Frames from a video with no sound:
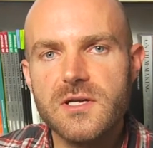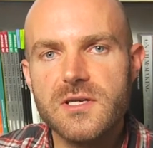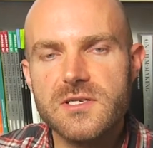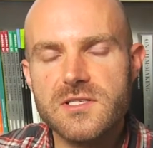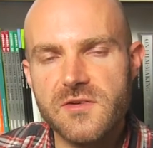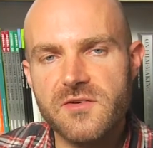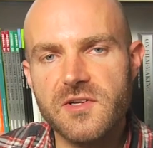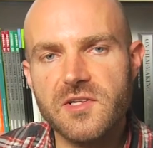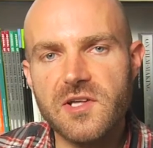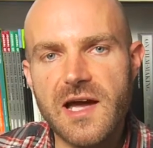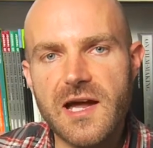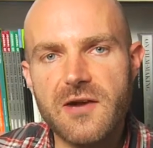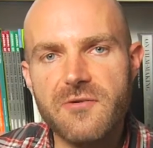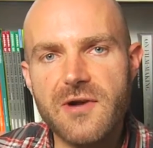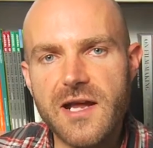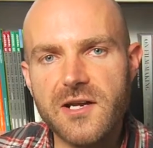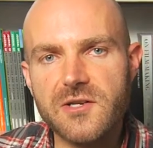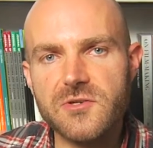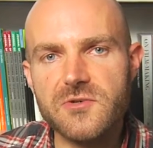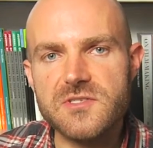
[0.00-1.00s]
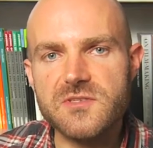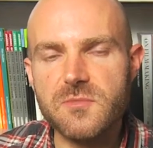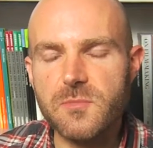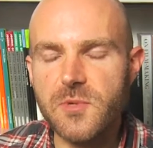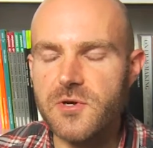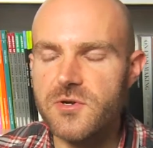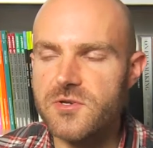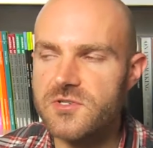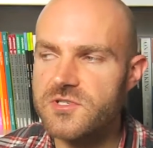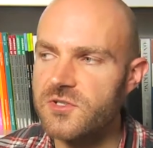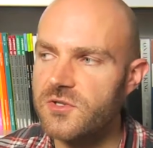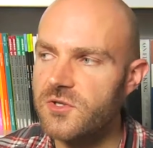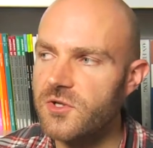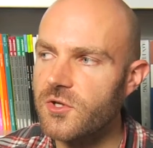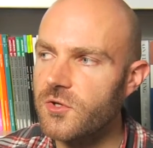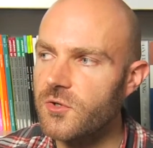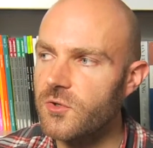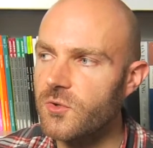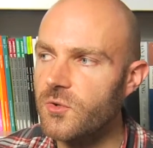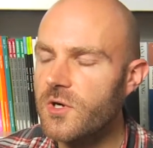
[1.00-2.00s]
So the director is a person
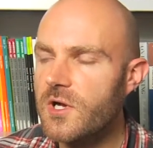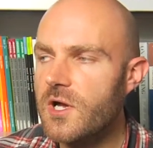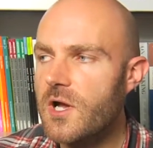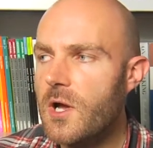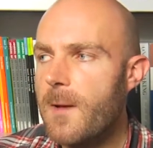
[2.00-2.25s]
who,